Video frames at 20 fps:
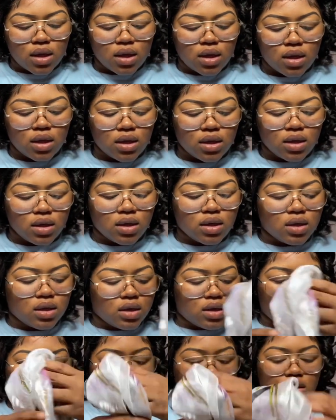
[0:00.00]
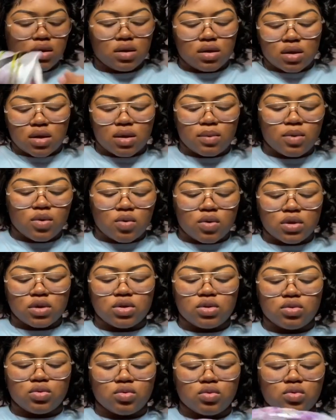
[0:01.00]
and I'm going
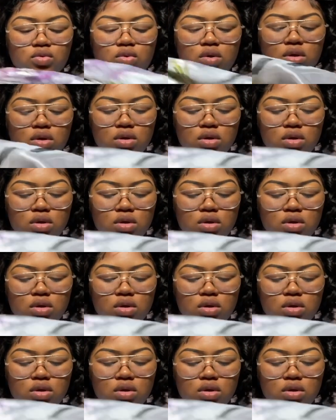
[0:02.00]
to